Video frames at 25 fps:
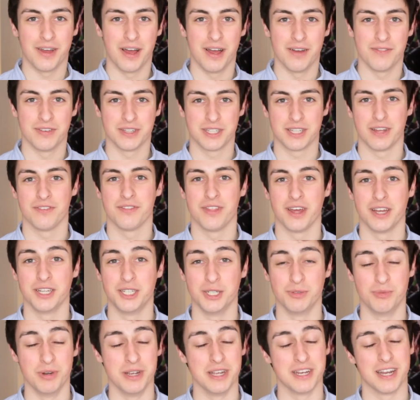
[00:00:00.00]
for stuff that I
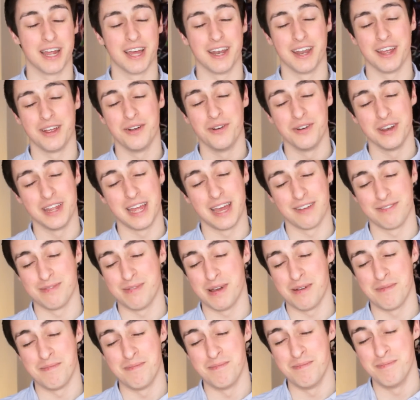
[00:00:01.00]
should read, and I already have
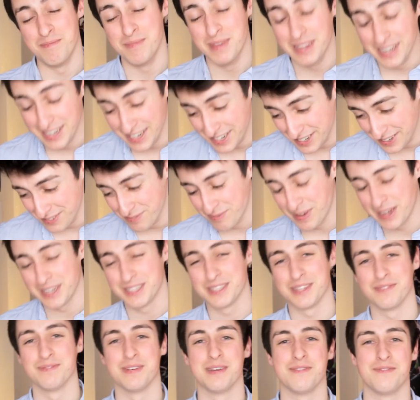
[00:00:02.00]
about a million
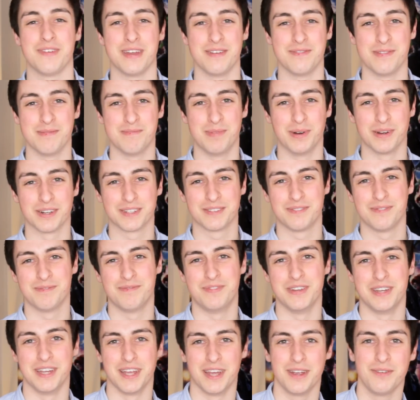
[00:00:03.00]
based on my favorite books
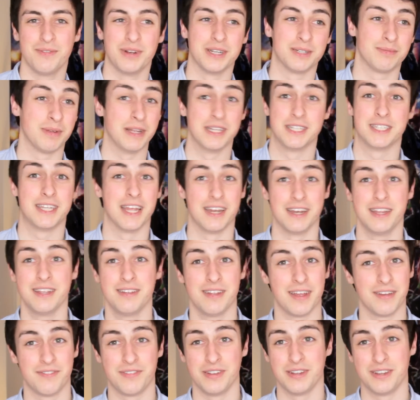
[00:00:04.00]
video, which
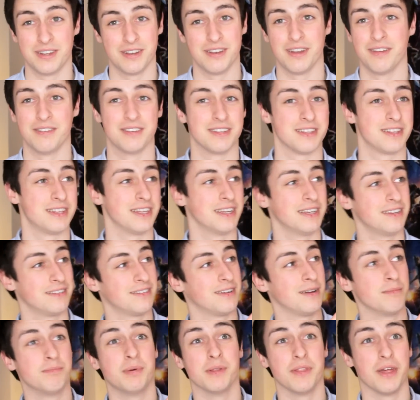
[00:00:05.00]
incidentally, if you didn't know is a thing,
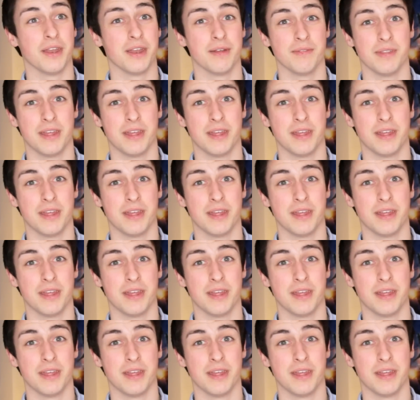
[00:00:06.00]
I'll put that